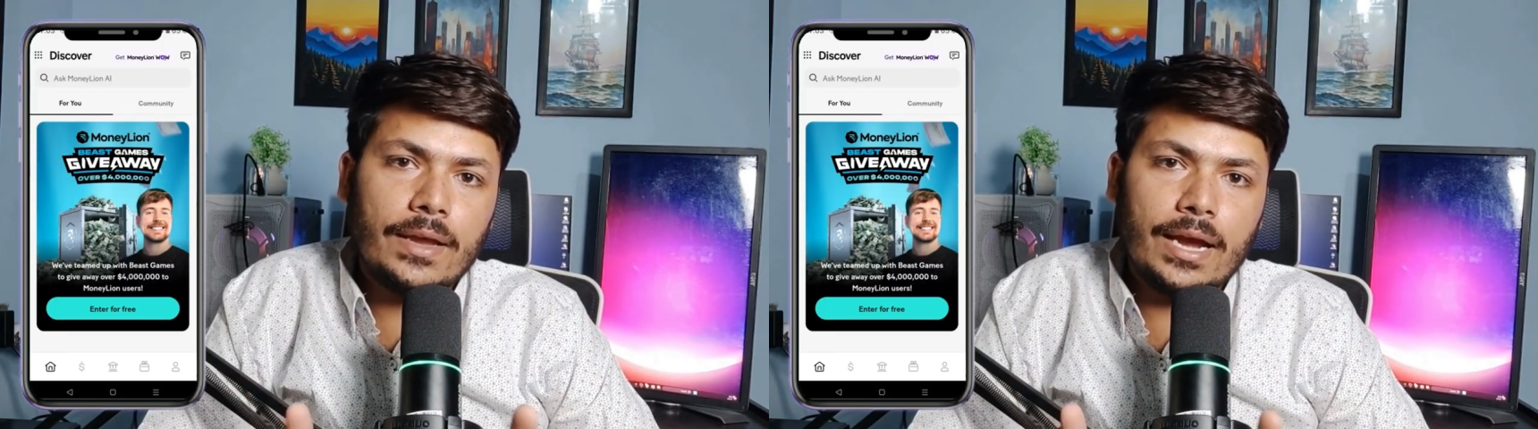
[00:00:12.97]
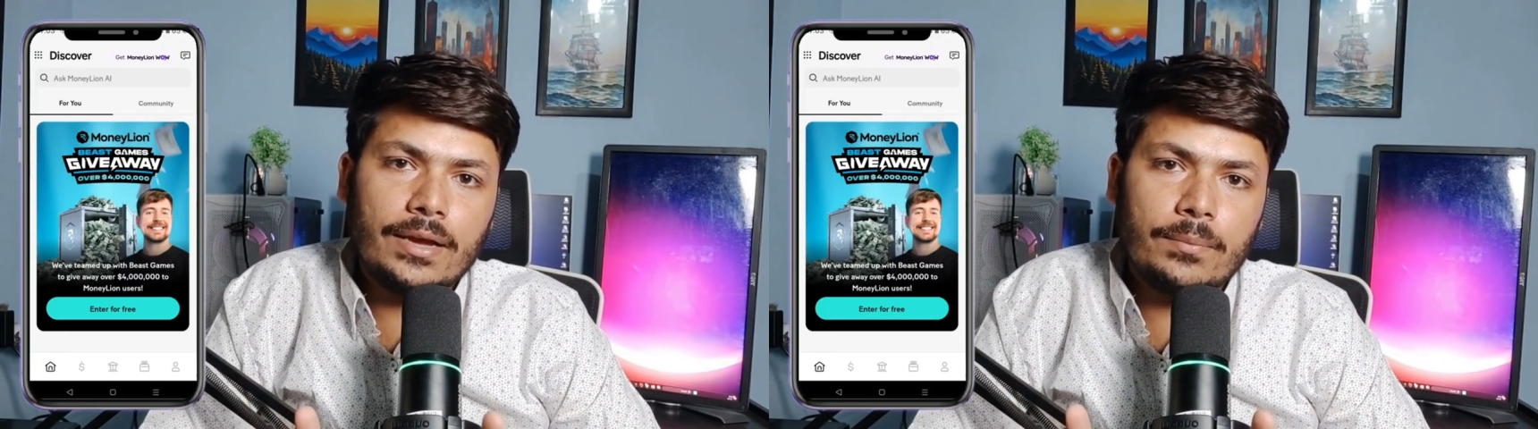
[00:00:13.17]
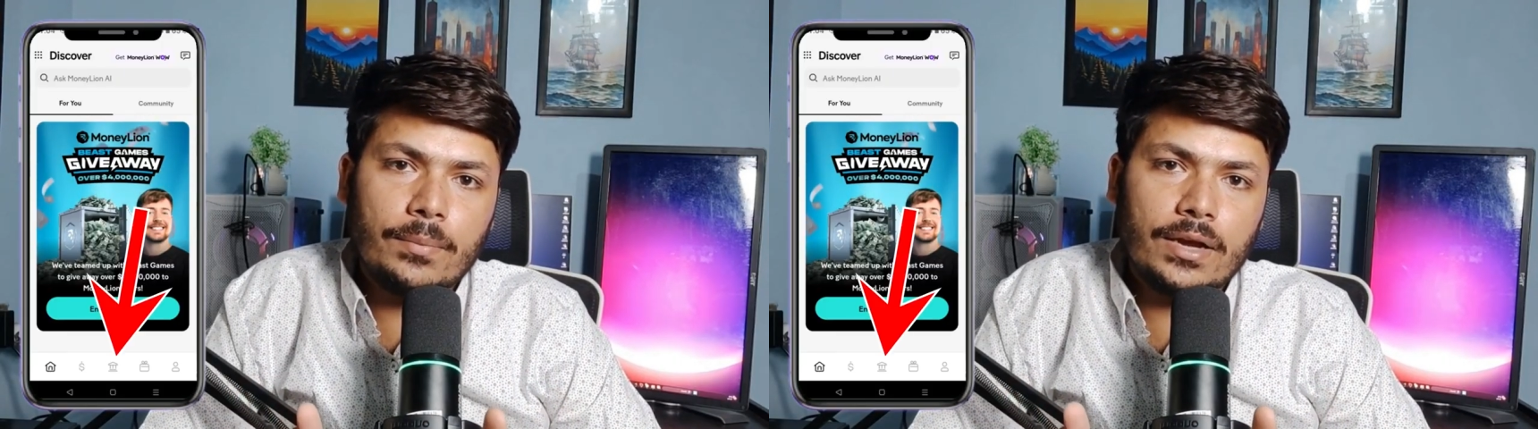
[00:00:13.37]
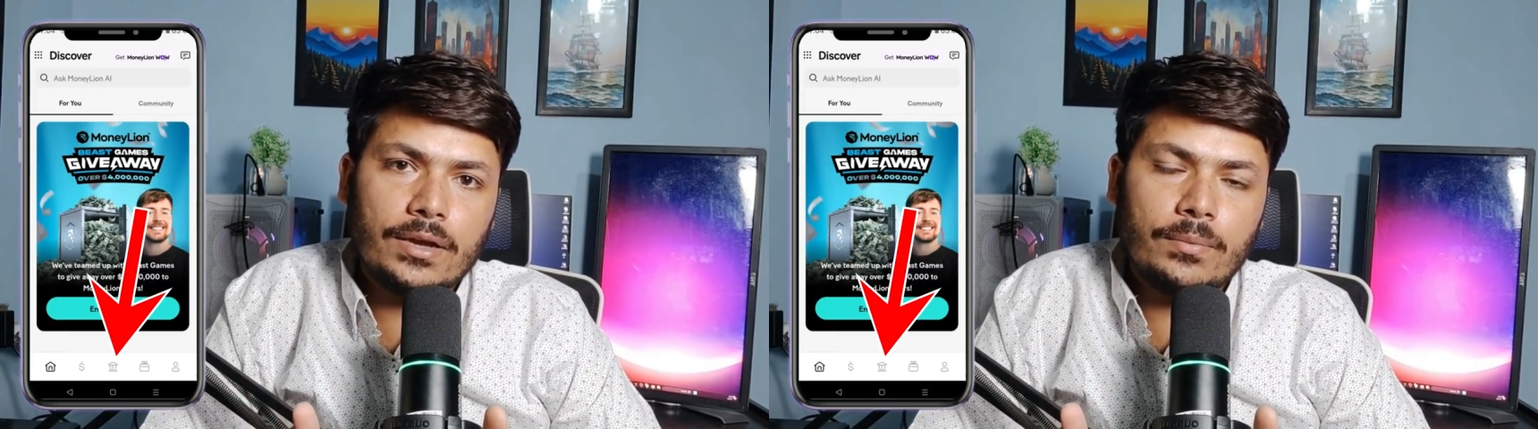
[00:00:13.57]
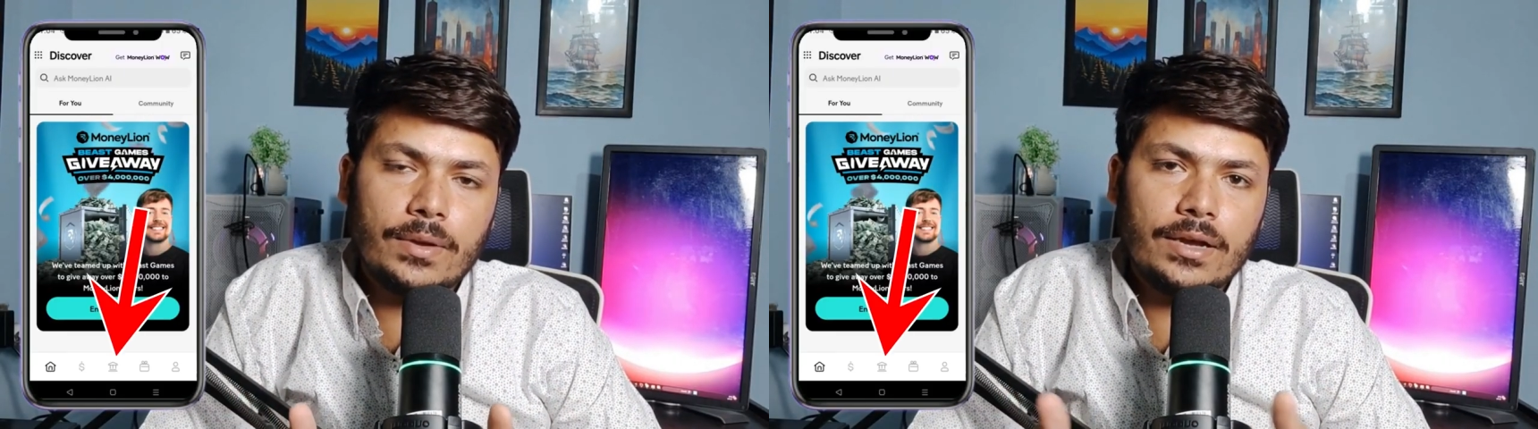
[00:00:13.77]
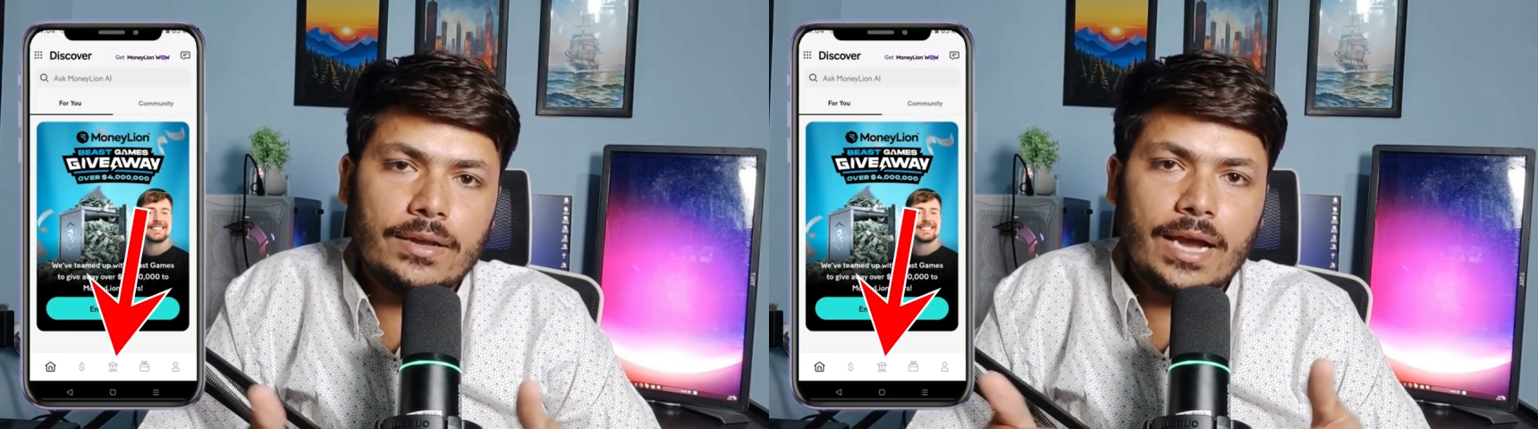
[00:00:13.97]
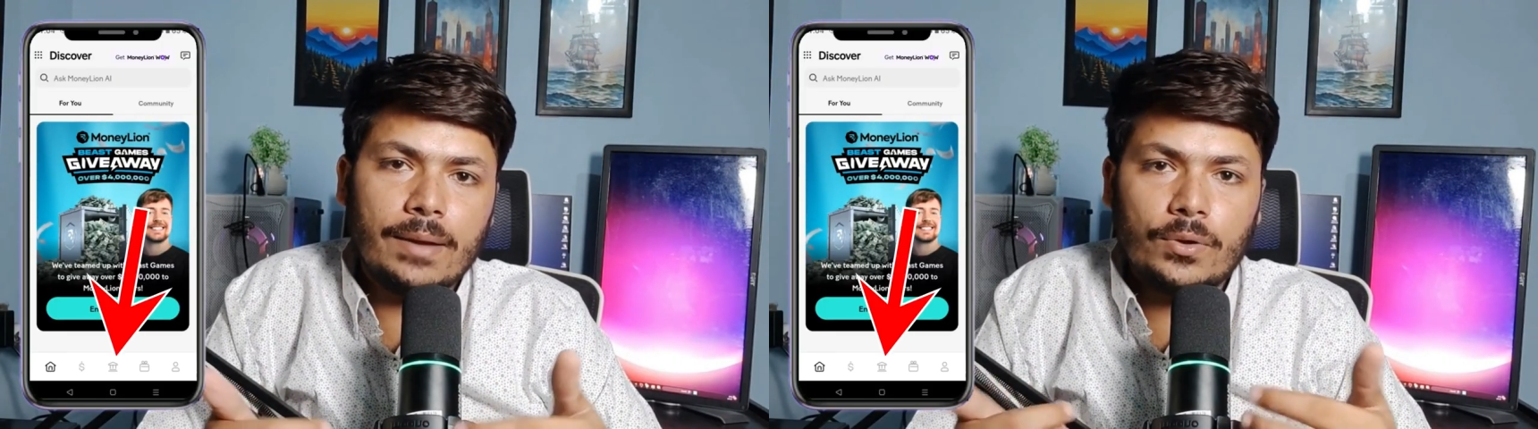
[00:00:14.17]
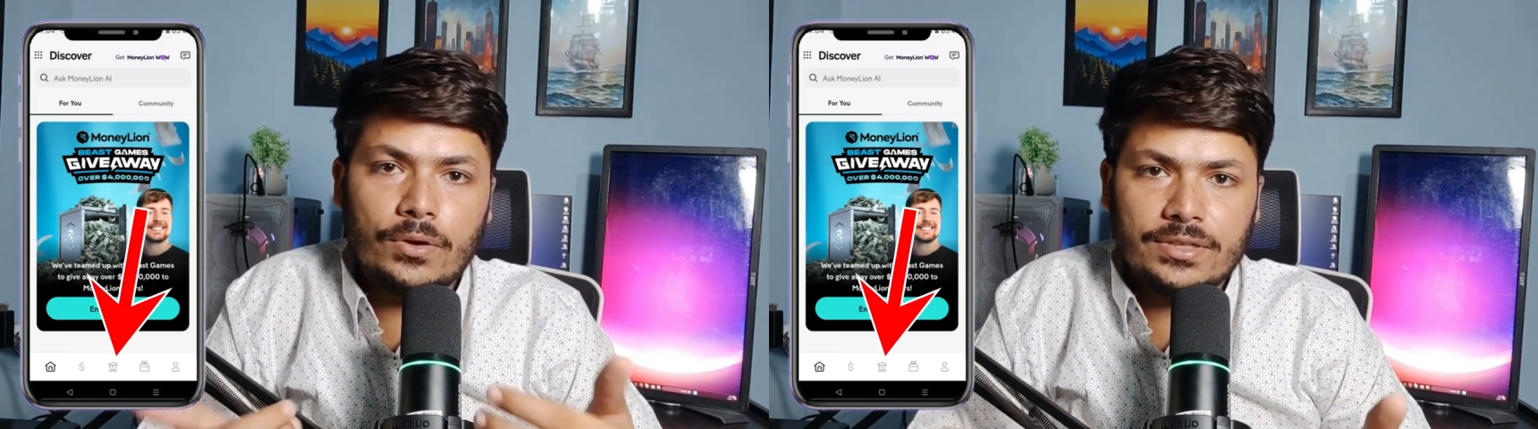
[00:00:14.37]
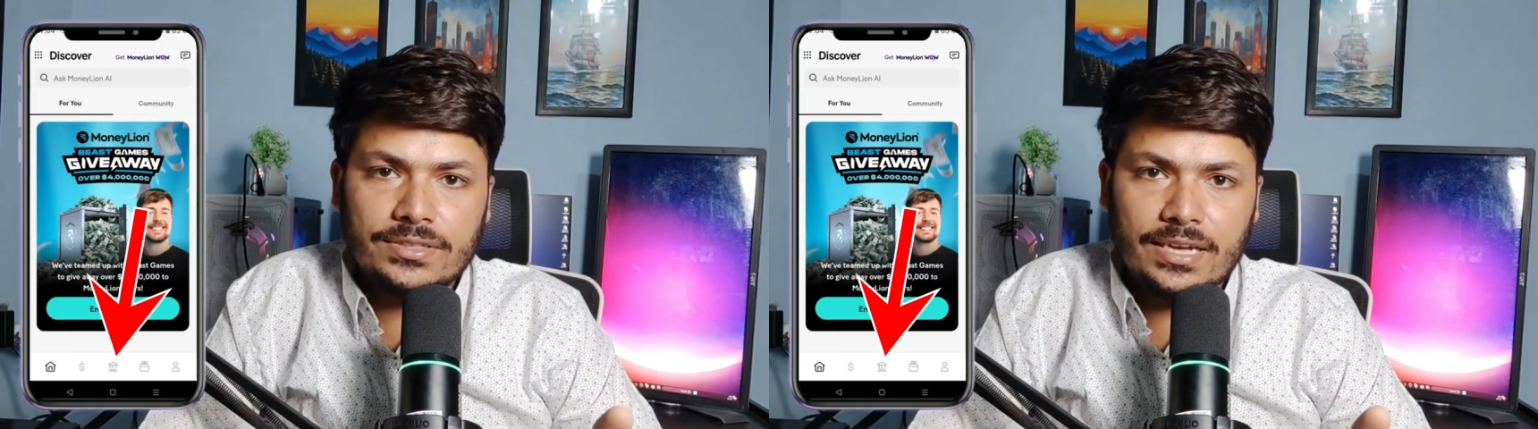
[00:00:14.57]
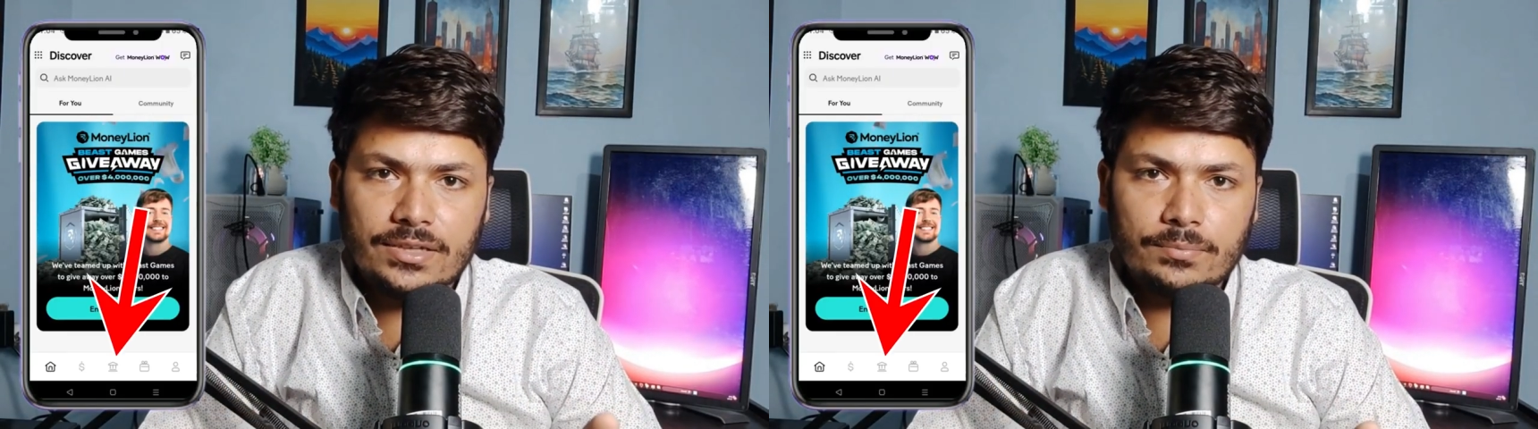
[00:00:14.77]
At the bottom, tap on the
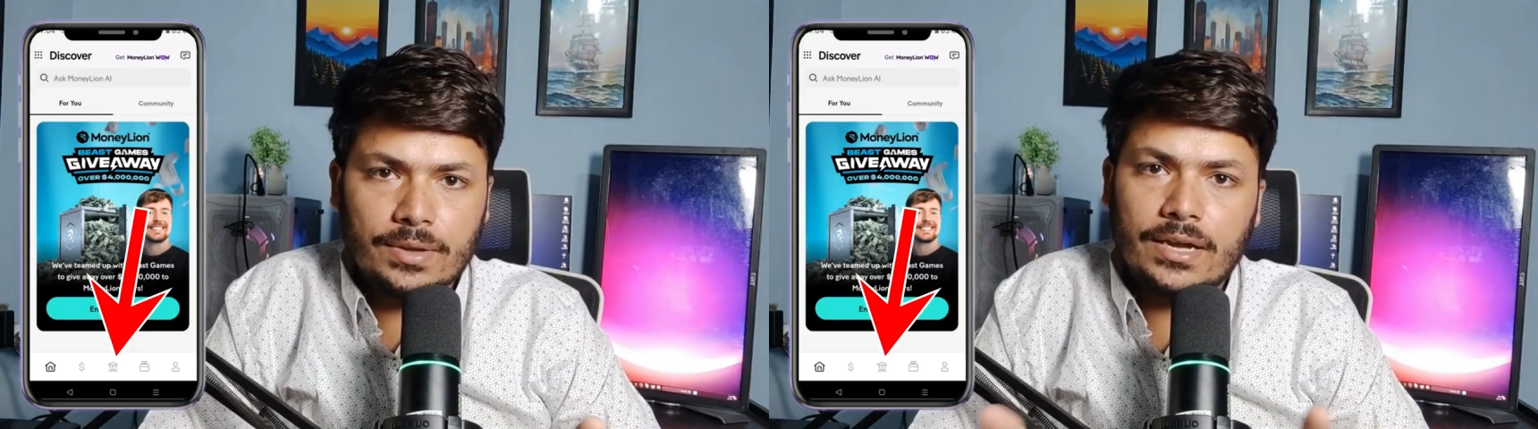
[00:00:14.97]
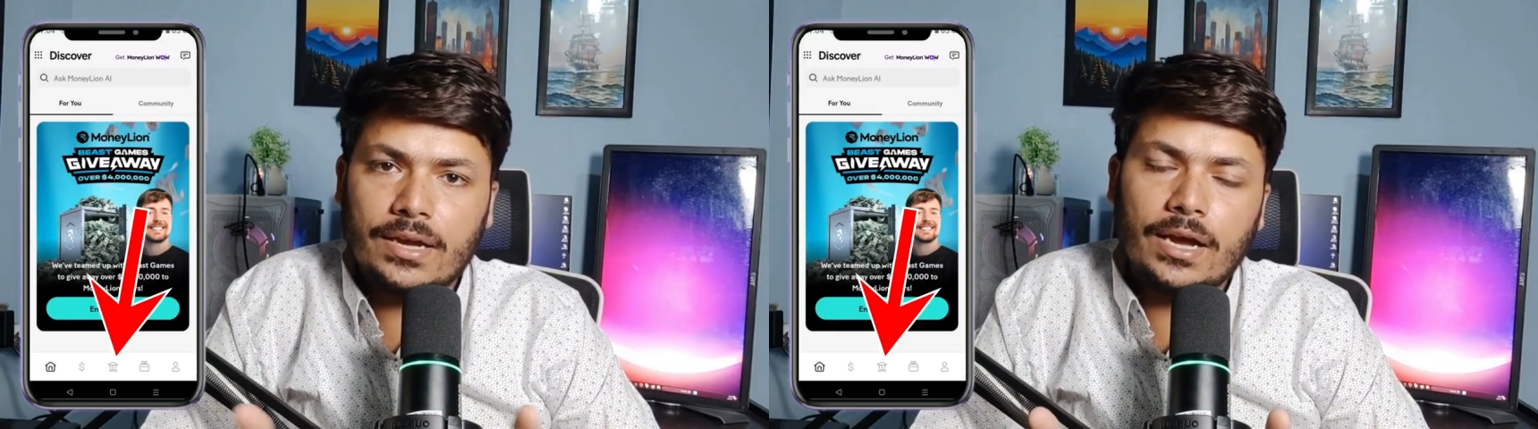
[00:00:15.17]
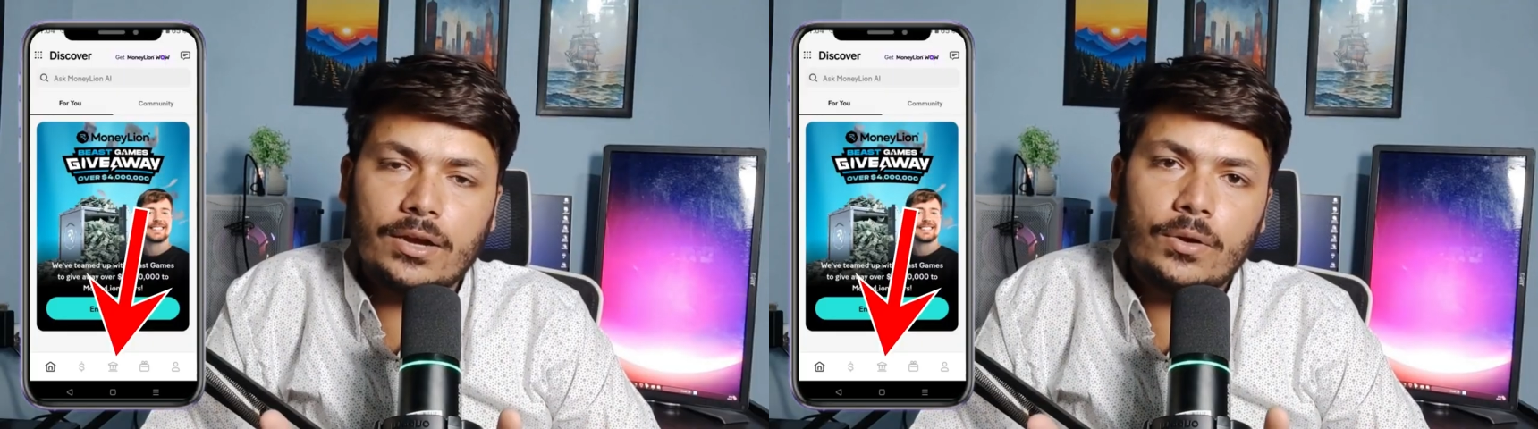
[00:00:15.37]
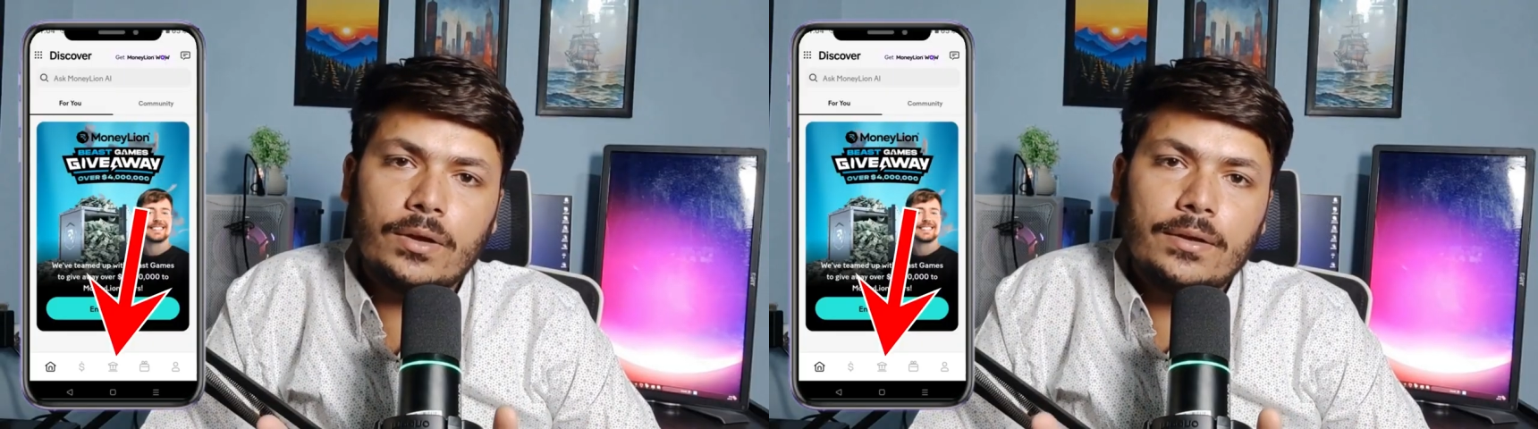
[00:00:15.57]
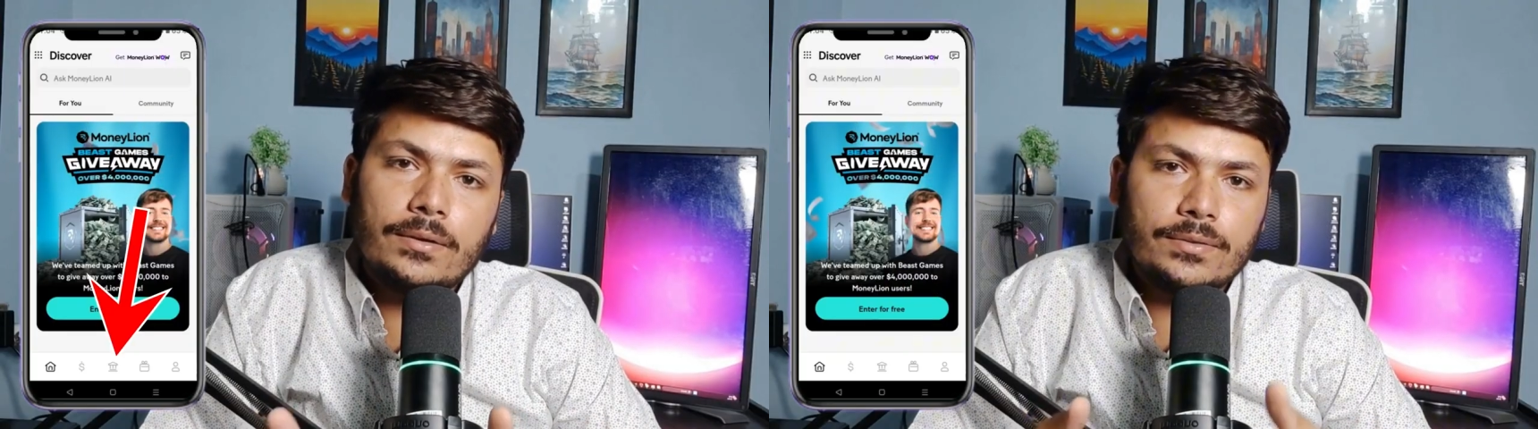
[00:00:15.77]
center bank icon.